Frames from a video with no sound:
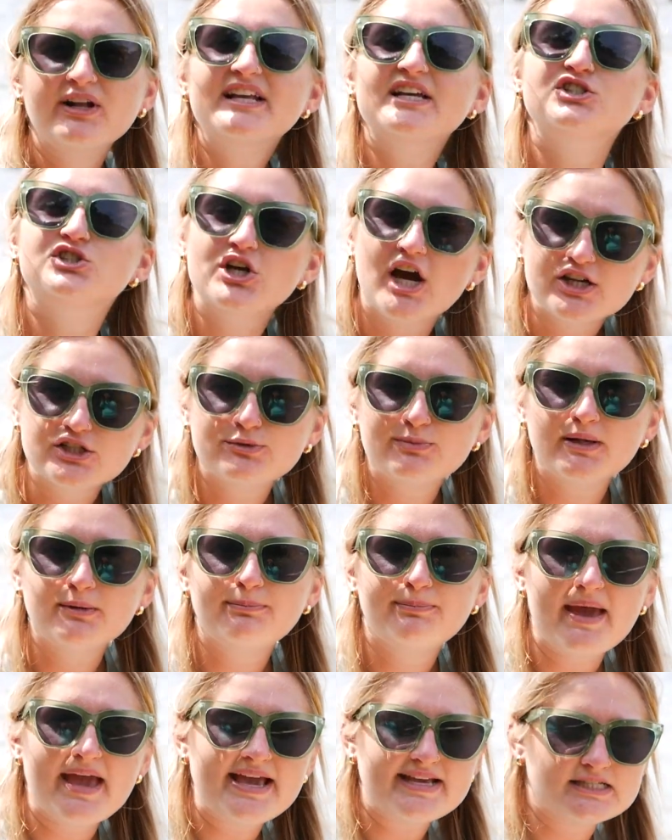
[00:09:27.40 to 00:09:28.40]
pretty
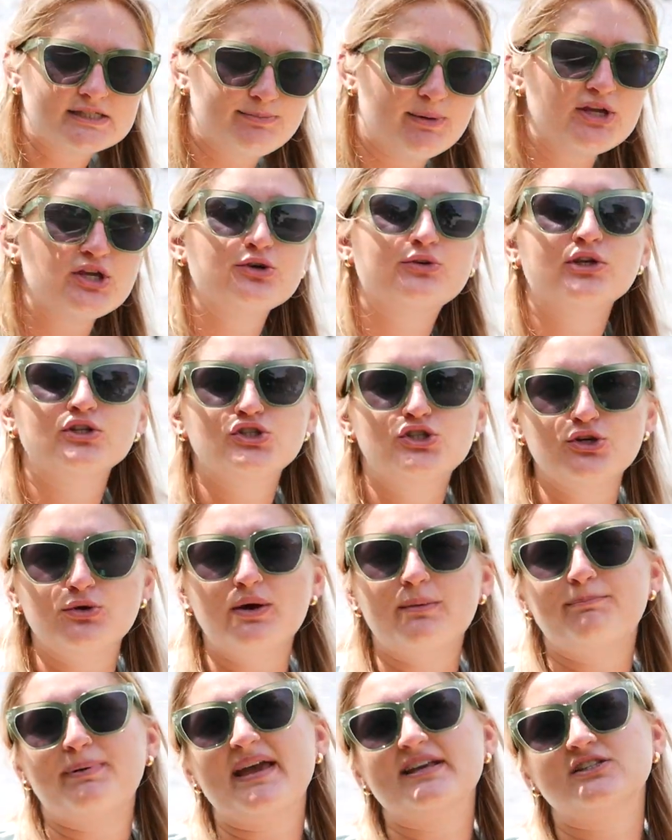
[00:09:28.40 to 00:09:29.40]
judgment based, but you
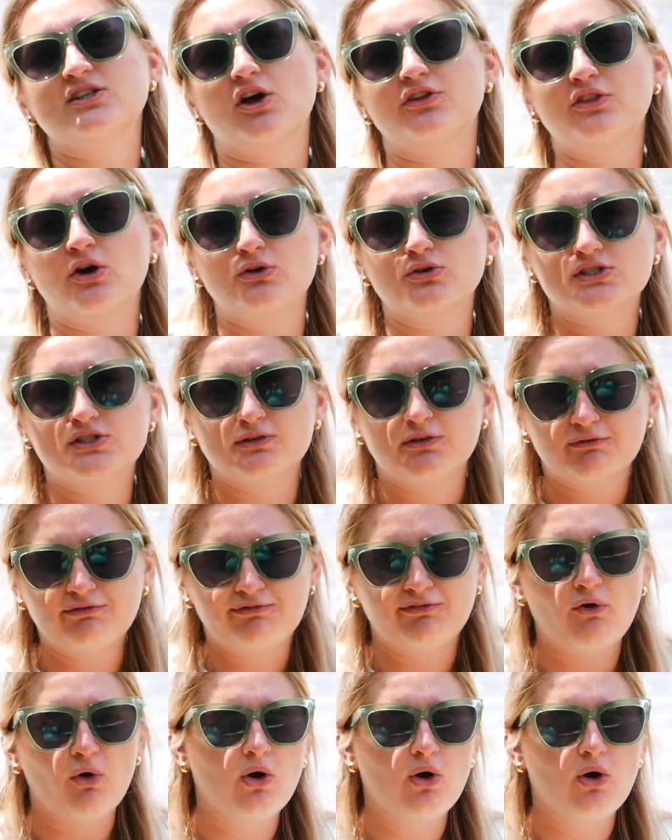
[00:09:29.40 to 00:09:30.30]
can do it based on those